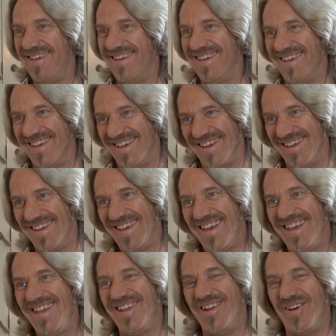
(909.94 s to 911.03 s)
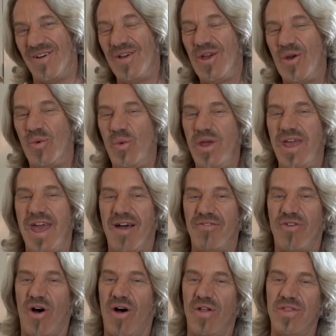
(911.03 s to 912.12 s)
Right. You know, we
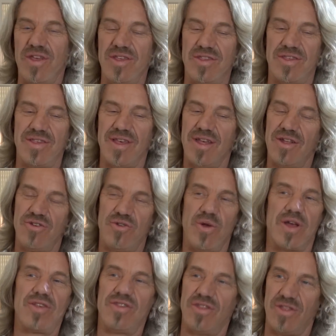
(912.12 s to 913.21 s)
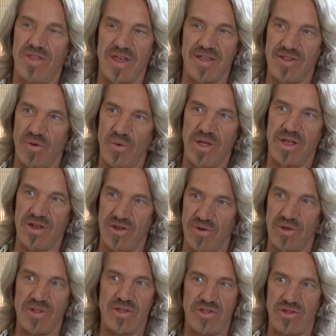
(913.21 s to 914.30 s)
have all these tricks and things that we can
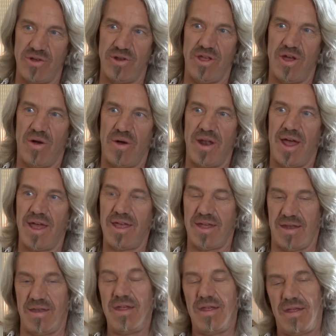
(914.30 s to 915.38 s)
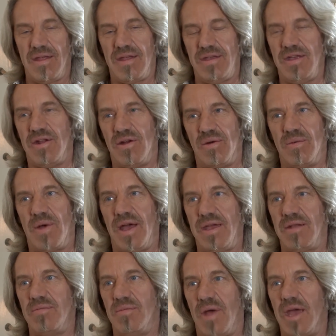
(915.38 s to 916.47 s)
do in the studio, sure. and I can, you know, I
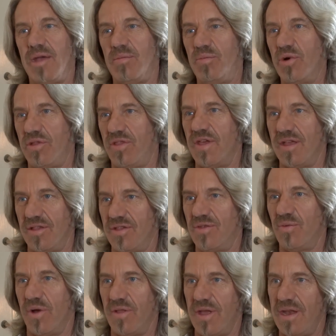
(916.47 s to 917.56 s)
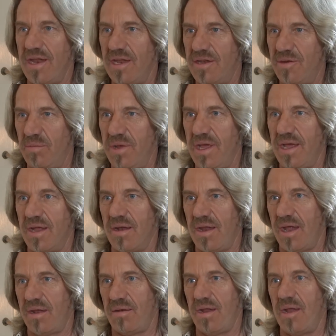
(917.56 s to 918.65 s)
can I can put things where they need to be
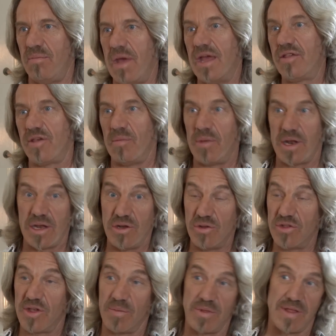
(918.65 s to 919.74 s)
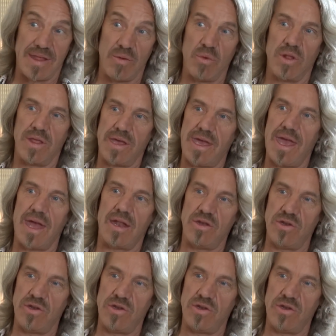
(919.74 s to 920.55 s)
and, and, and make somebody do something they really can't